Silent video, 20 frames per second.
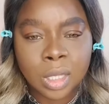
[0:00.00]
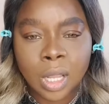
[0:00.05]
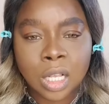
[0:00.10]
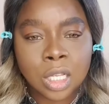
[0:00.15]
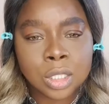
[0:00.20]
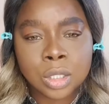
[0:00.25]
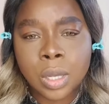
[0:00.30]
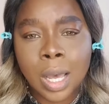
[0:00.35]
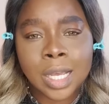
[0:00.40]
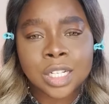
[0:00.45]

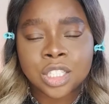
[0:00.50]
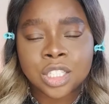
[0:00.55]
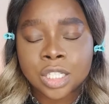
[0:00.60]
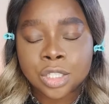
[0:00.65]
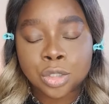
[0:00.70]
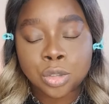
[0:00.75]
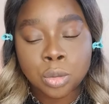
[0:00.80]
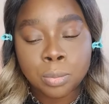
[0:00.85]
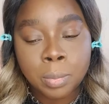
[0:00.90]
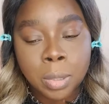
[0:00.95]
So I
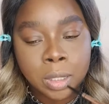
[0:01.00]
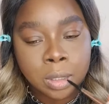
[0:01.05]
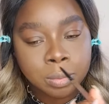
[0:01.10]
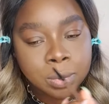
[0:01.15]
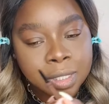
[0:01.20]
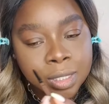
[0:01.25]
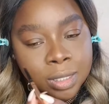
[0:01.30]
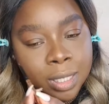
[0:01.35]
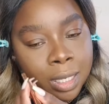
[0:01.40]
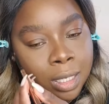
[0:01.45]
just don't bother
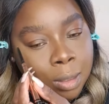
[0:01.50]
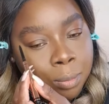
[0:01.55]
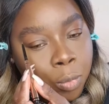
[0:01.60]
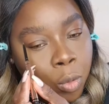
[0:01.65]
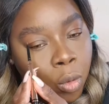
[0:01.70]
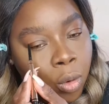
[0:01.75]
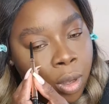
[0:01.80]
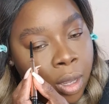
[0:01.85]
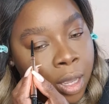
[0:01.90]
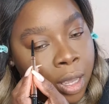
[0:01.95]
with it
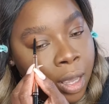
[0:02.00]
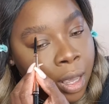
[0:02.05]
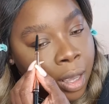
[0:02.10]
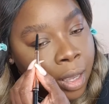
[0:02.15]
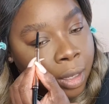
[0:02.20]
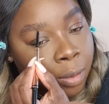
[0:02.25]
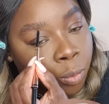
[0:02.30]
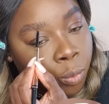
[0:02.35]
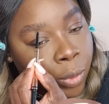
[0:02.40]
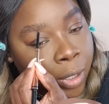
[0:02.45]
anymore.
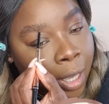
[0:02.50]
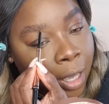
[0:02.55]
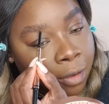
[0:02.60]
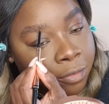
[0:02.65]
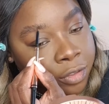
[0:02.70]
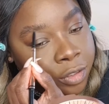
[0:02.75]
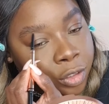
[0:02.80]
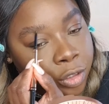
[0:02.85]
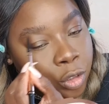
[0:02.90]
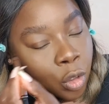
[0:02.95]
We have
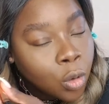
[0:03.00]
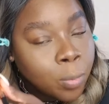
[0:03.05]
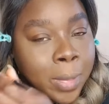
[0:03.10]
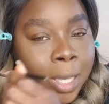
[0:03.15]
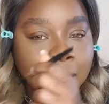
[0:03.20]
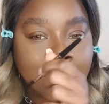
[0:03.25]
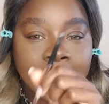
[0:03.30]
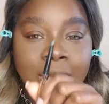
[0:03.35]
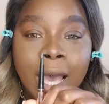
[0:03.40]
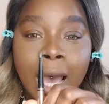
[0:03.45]
so
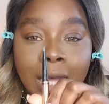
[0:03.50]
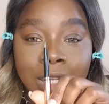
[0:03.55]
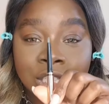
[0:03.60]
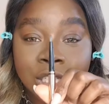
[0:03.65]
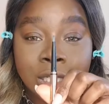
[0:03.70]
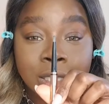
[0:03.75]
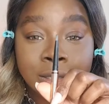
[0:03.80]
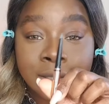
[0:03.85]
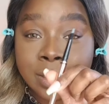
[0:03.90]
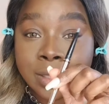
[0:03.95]
many
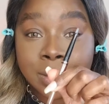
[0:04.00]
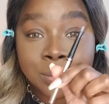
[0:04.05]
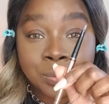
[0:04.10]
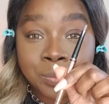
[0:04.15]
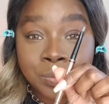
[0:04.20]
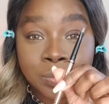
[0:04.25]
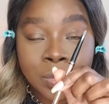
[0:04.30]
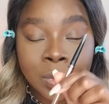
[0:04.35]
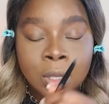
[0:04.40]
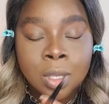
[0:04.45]
gadgets
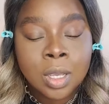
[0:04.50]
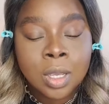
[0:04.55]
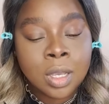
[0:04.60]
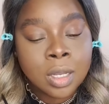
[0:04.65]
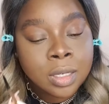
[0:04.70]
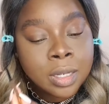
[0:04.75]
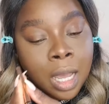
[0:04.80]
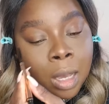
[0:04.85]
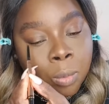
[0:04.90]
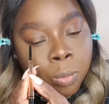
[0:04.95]

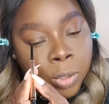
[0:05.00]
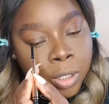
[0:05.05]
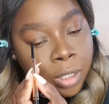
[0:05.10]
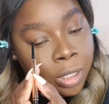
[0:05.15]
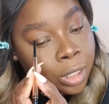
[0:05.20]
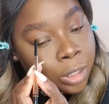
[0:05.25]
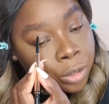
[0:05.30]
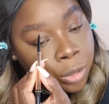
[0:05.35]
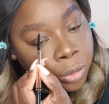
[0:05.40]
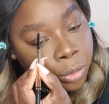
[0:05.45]
that we
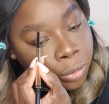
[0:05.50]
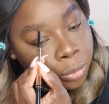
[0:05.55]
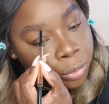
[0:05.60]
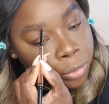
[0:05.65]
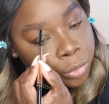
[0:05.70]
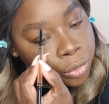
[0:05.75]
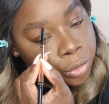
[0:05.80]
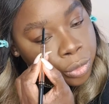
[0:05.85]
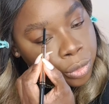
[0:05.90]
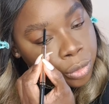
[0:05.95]
can
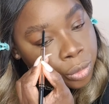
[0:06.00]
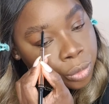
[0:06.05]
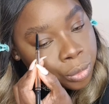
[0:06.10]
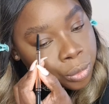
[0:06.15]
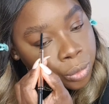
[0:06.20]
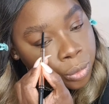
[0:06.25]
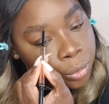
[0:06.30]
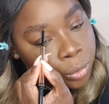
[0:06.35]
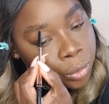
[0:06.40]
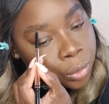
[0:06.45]
use
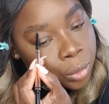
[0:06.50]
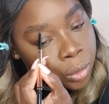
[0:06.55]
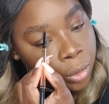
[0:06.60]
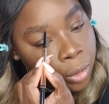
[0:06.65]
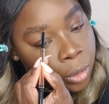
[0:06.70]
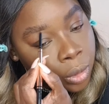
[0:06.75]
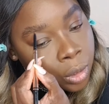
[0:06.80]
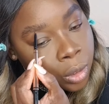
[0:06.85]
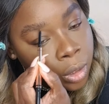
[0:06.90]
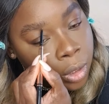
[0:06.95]
to,
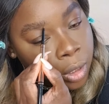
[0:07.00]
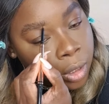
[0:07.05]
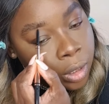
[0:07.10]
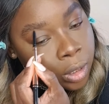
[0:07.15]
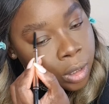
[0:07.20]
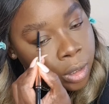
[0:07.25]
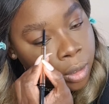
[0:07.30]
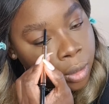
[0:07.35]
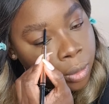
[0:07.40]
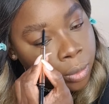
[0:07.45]

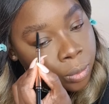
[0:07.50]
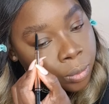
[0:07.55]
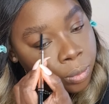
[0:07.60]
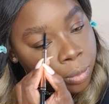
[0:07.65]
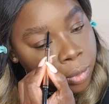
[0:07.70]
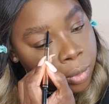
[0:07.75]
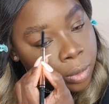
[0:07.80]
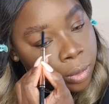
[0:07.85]
you know,